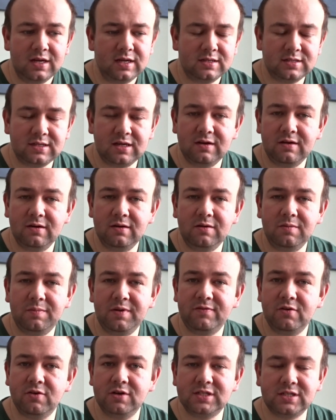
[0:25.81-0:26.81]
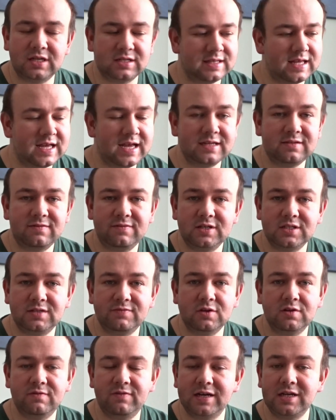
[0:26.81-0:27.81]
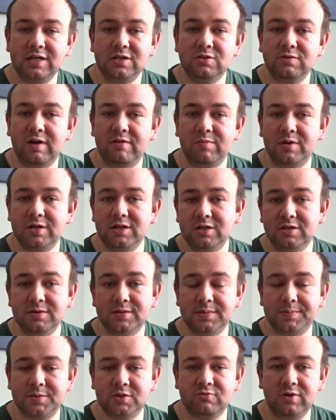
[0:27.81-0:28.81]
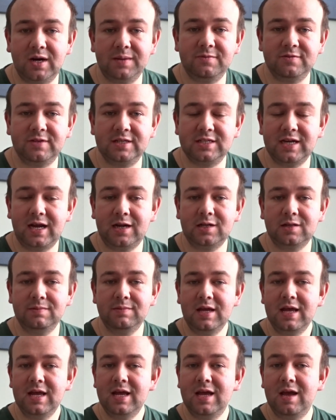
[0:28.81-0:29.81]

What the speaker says: So before I start that, first of all, thank you to everybody who subscribed to the channel.